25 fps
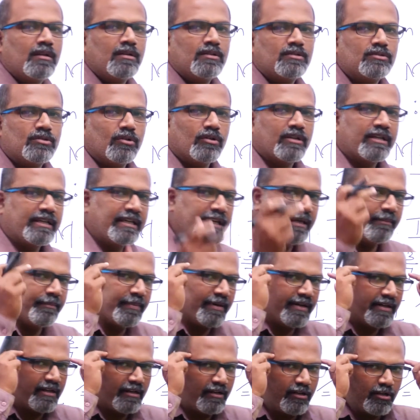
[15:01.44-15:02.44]
So keep
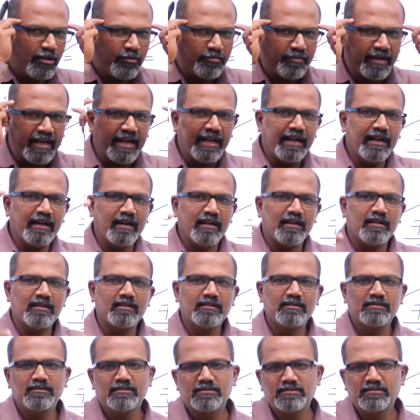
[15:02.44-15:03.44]
it in your mind
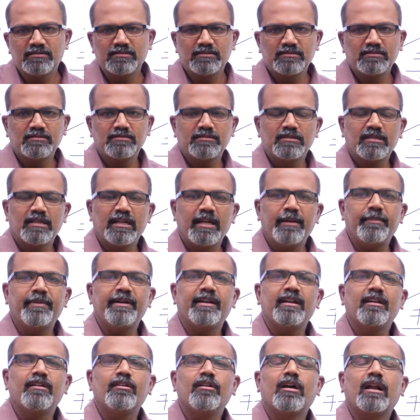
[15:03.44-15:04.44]
keep it
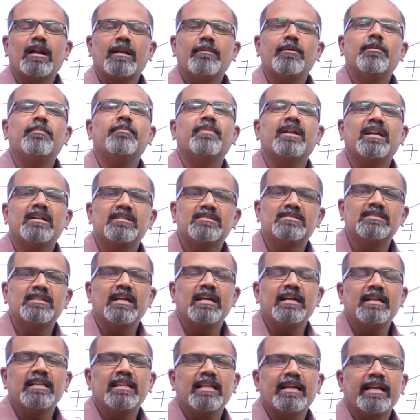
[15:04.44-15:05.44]
in your remembrance
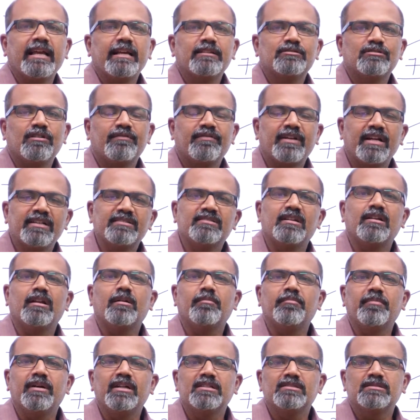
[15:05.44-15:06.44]
that in the case of rational
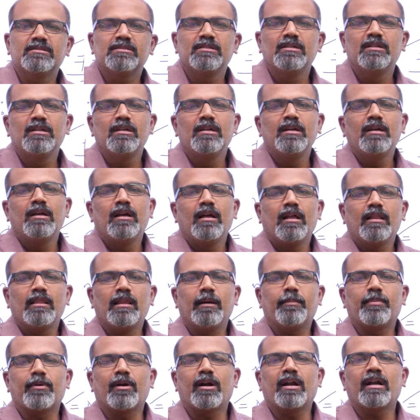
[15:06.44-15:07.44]
numbers,
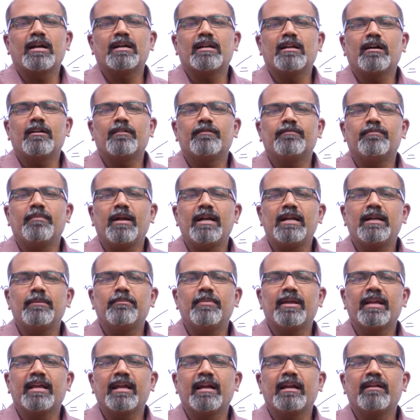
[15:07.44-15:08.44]
the product of
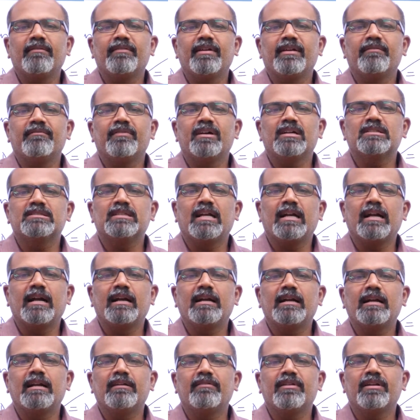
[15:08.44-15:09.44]
multiplicative inverse and
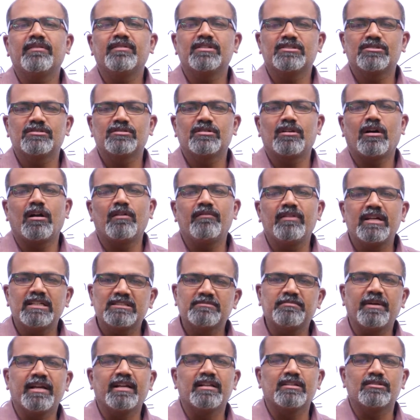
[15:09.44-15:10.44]
additive inverse is
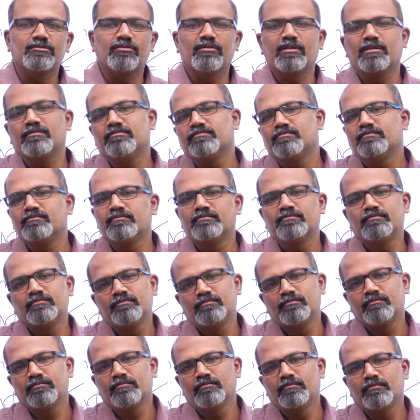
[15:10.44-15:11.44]
always minus 1.
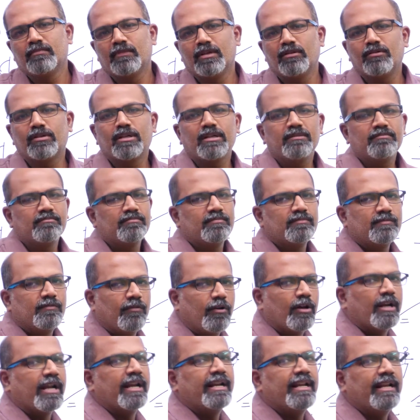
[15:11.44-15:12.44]
Okay,
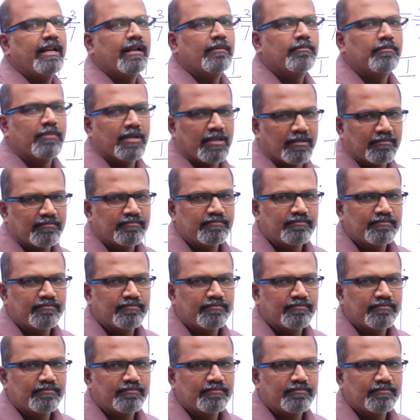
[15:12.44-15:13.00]
for any number.